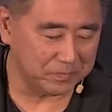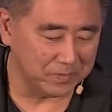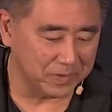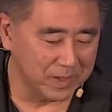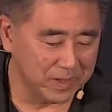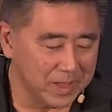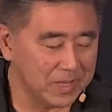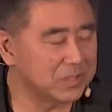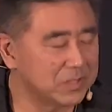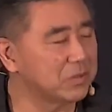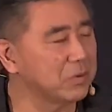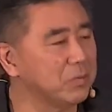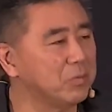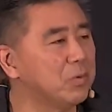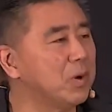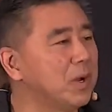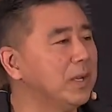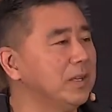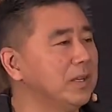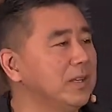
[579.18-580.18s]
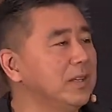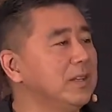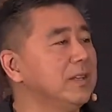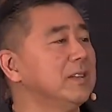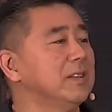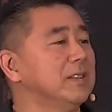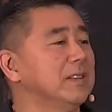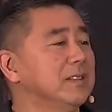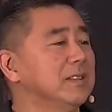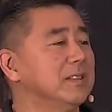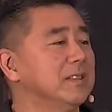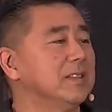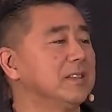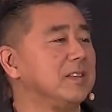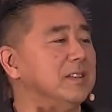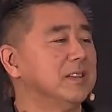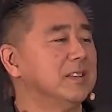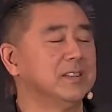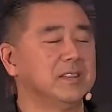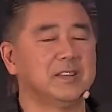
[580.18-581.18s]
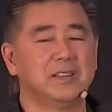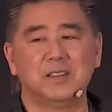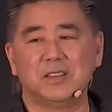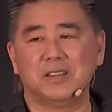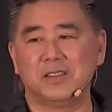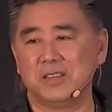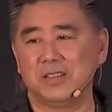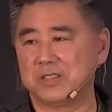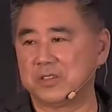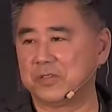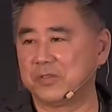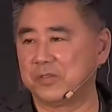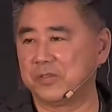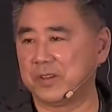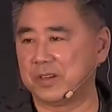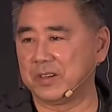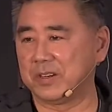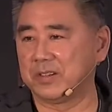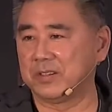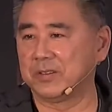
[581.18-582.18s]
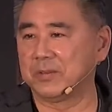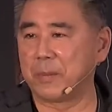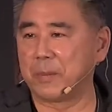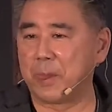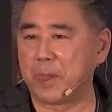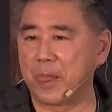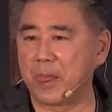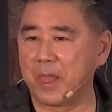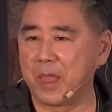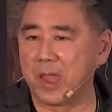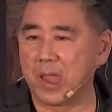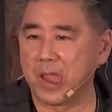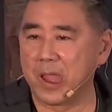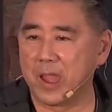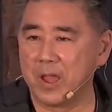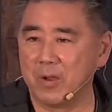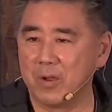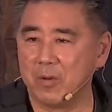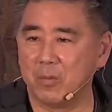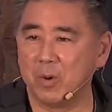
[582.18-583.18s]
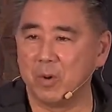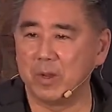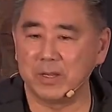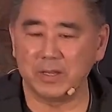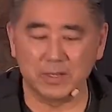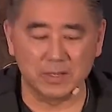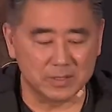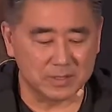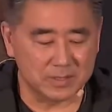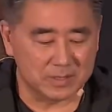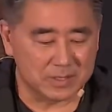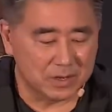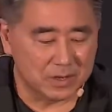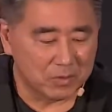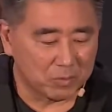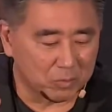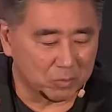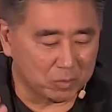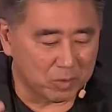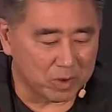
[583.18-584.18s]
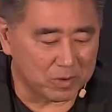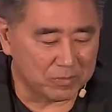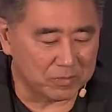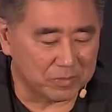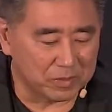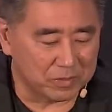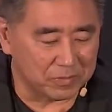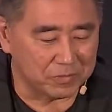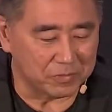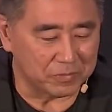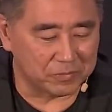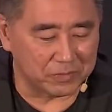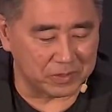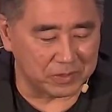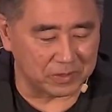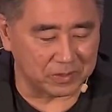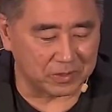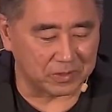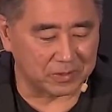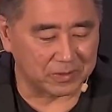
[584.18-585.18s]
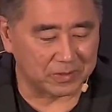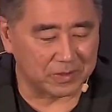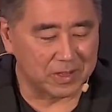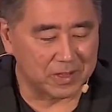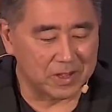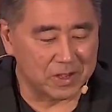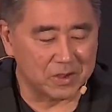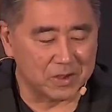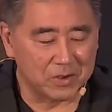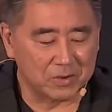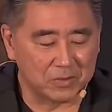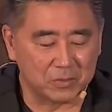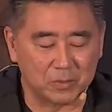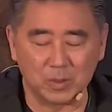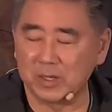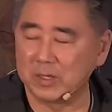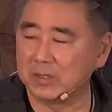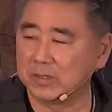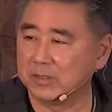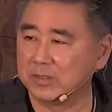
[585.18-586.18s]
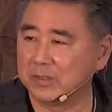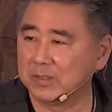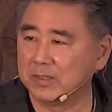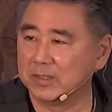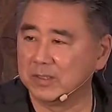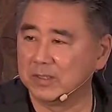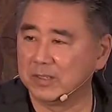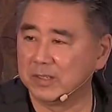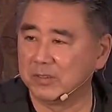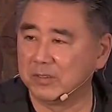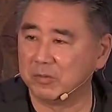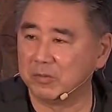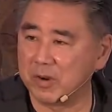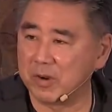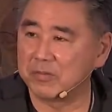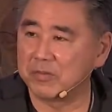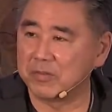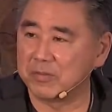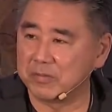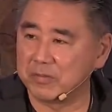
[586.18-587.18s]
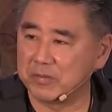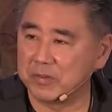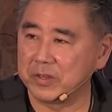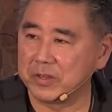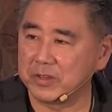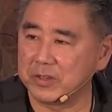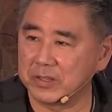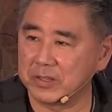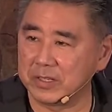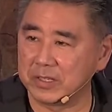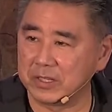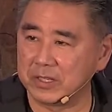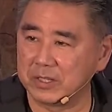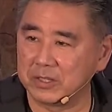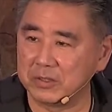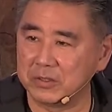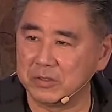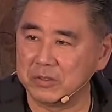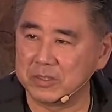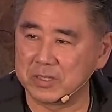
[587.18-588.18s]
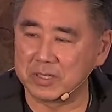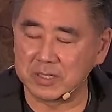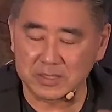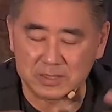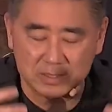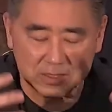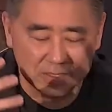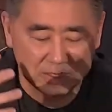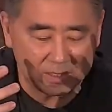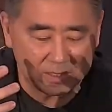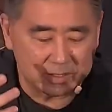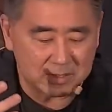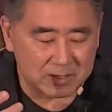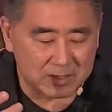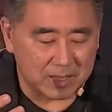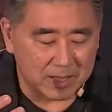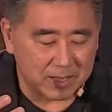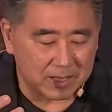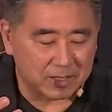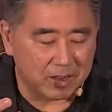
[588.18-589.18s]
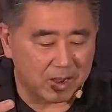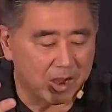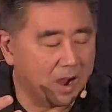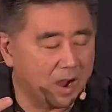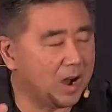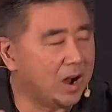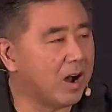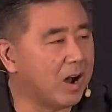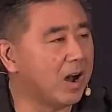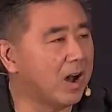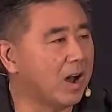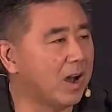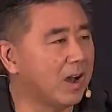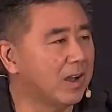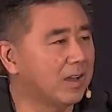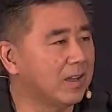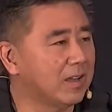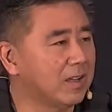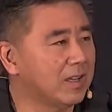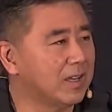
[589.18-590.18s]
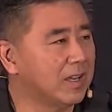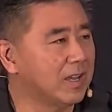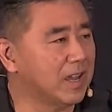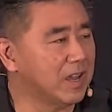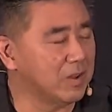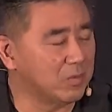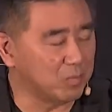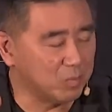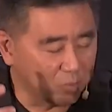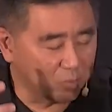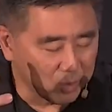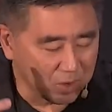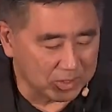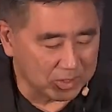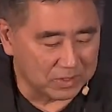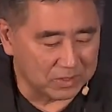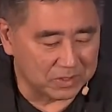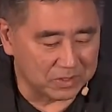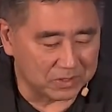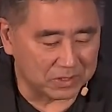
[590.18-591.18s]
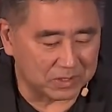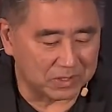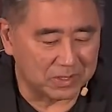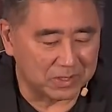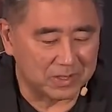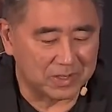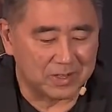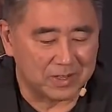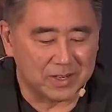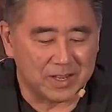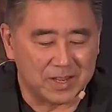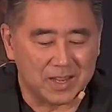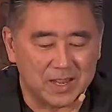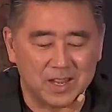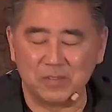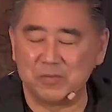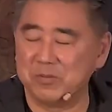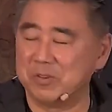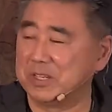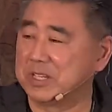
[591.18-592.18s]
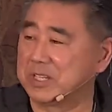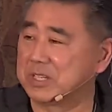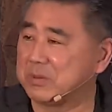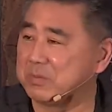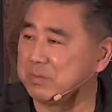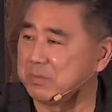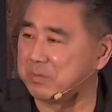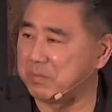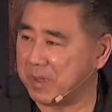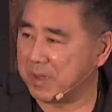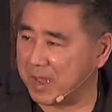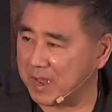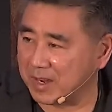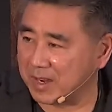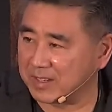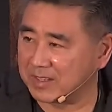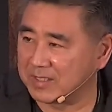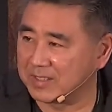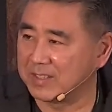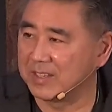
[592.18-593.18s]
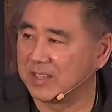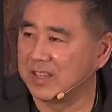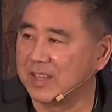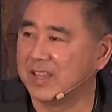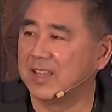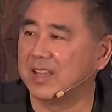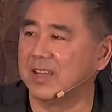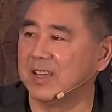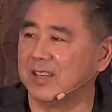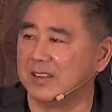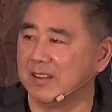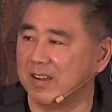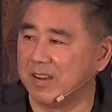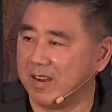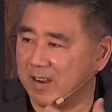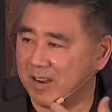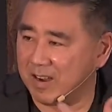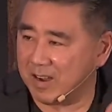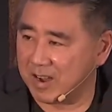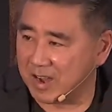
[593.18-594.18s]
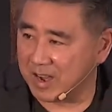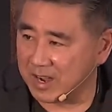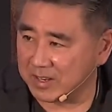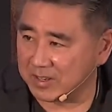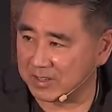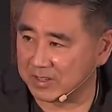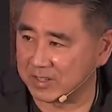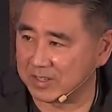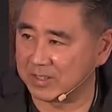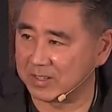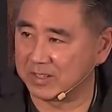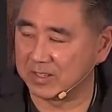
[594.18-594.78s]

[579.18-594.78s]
So what is this fear? What is reverent fear? Well, reverent fear includes these things like awe and wonder and respect and honor